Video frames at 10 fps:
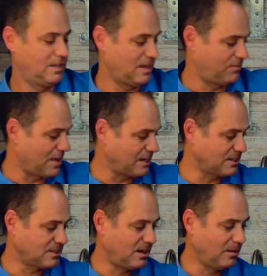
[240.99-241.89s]
If that
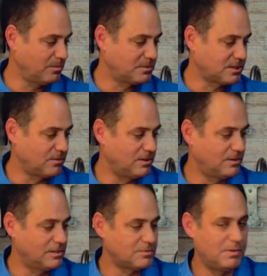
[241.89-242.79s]
doesn't help, some of you,
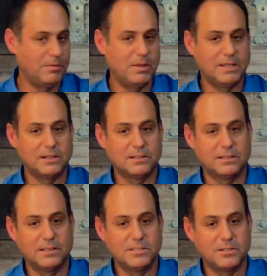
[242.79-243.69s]
this may make it a little
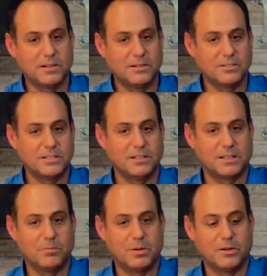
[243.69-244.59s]
easier to understand the
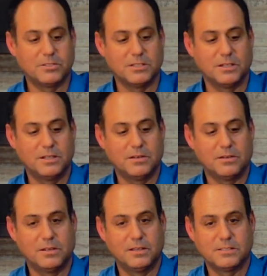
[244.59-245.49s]
comparison. Here
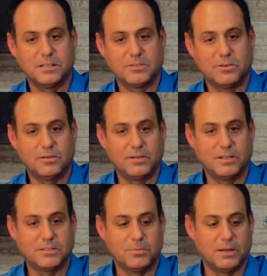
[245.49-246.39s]
is a 12
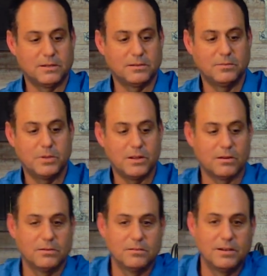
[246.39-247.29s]
ounce bottle of
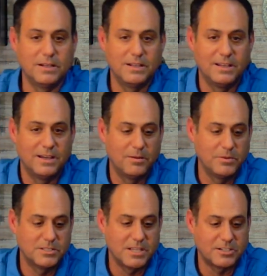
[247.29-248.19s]
beer, right? Um,
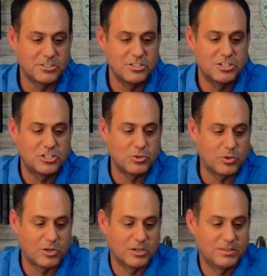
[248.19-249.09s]
and it's actually
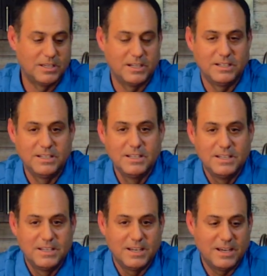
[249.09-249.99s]
shorter than
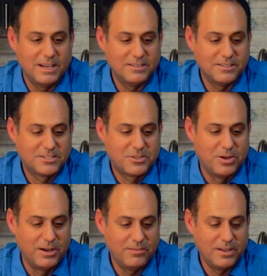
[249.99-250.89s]
uh, this
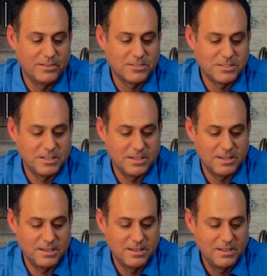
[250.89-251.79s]
12 ounce
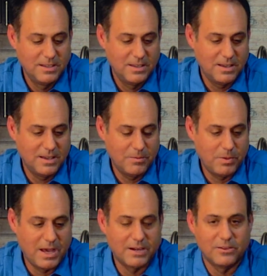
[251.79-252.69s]
uh, uh,
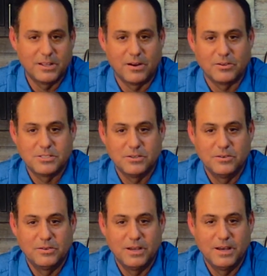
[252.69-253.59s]
bottle here.
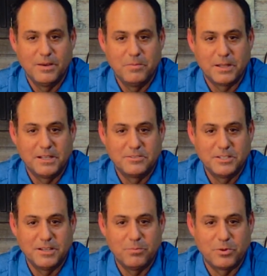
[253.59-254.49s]
So um, that gives
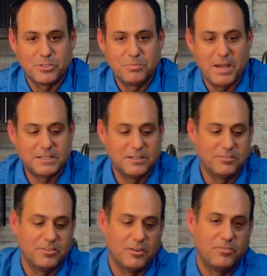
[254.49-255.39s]
you a
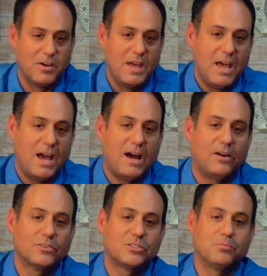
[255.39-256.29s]
perspective of
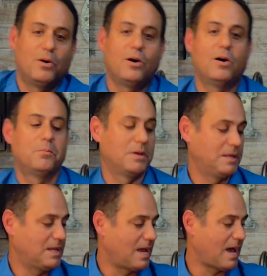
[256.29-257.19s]
how small, but
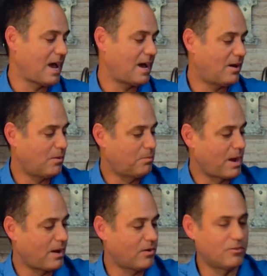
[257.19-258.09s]
yet how
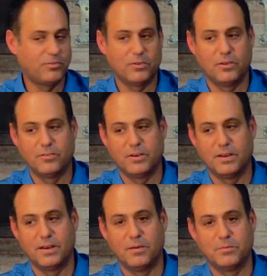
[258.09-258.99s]
powerful of
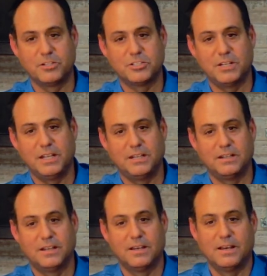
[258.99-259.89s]
a, a
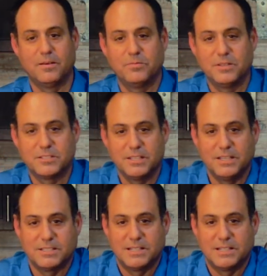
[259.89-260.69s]
machine um, this is.